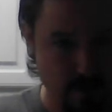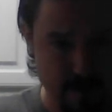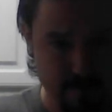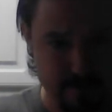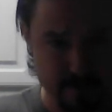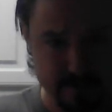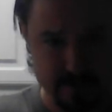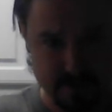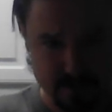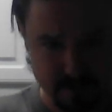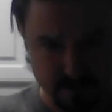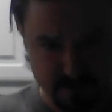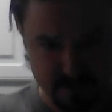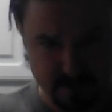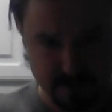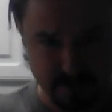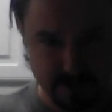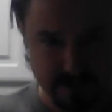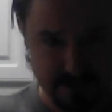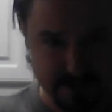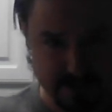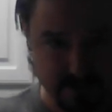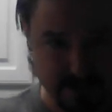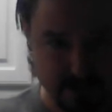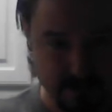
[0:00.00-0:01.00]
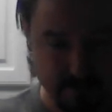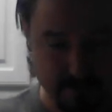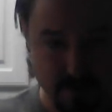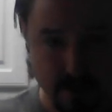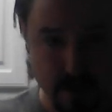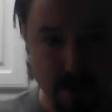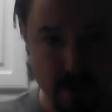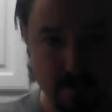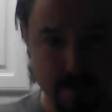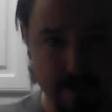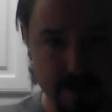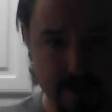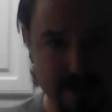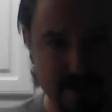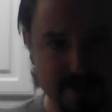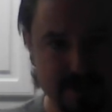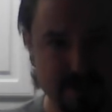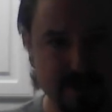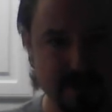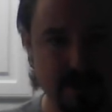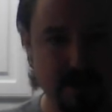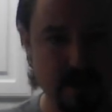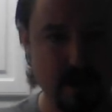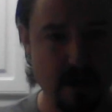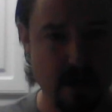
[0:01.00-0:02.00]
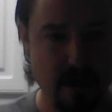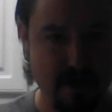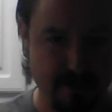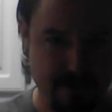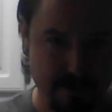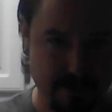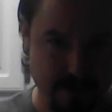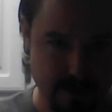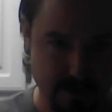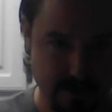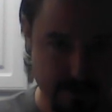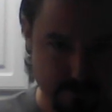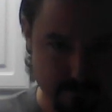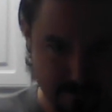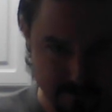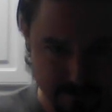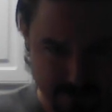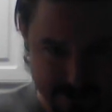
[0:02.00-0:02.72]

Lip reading: weapons used against him. There is nothing